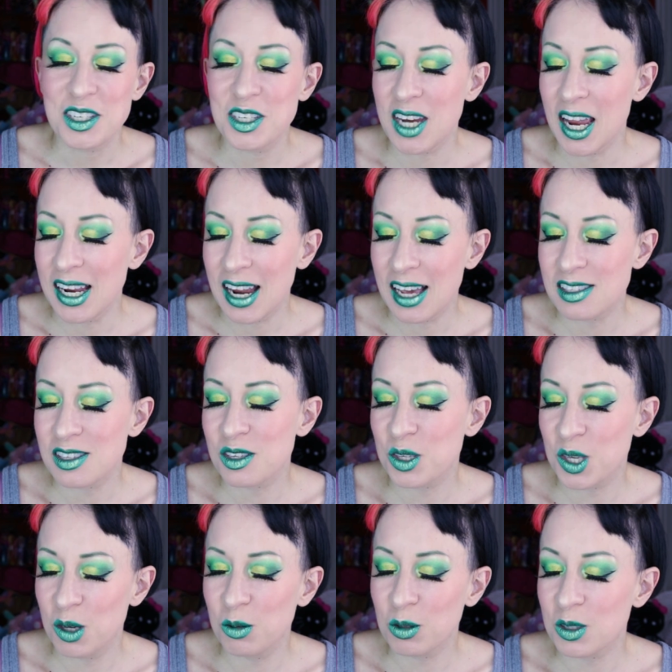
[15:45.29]
Jade has this
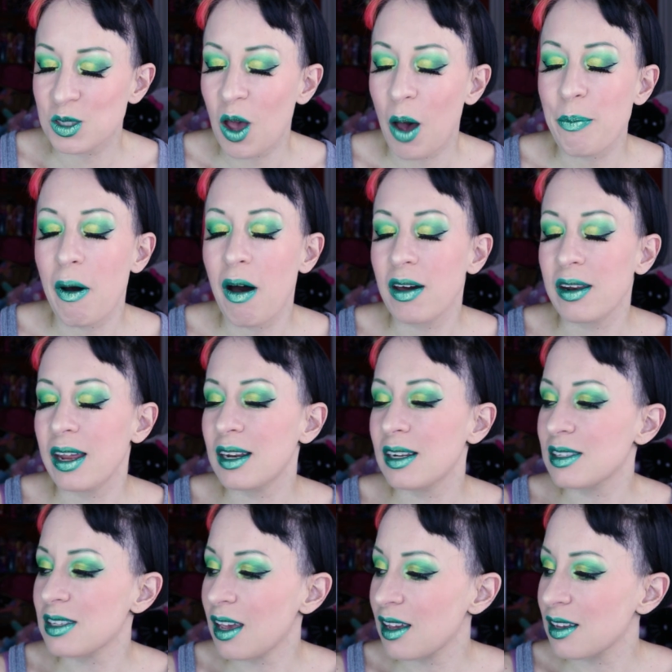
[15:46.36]
cute little top on and
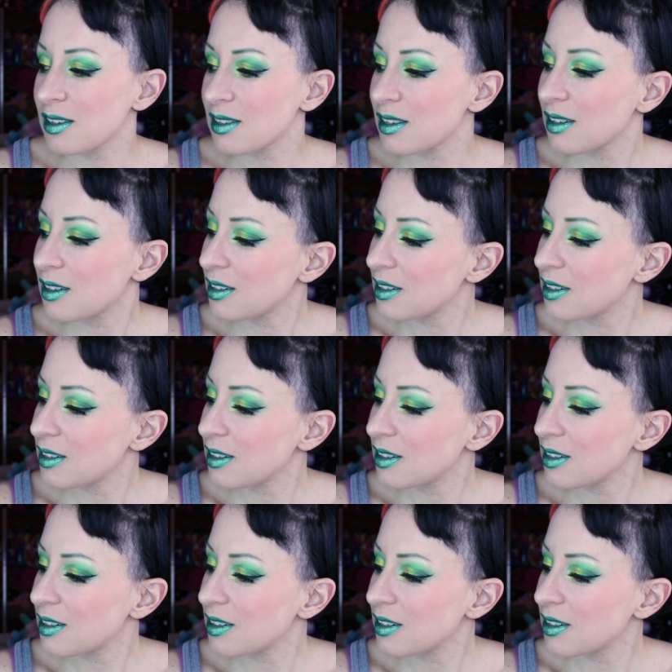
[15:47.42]
it says